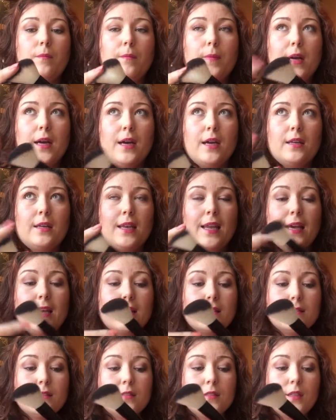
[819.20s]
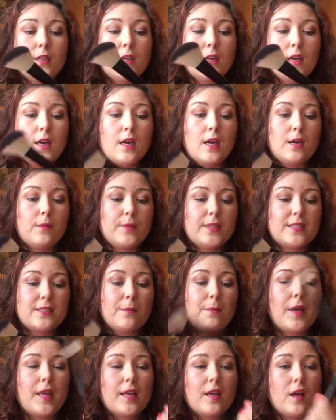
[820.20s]
Poundland. It's a
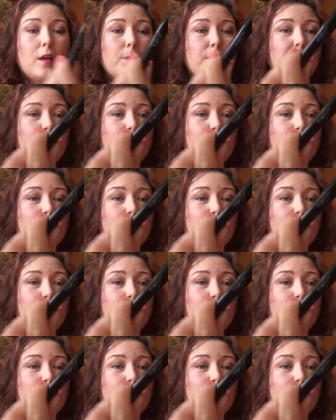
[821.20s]
Makeup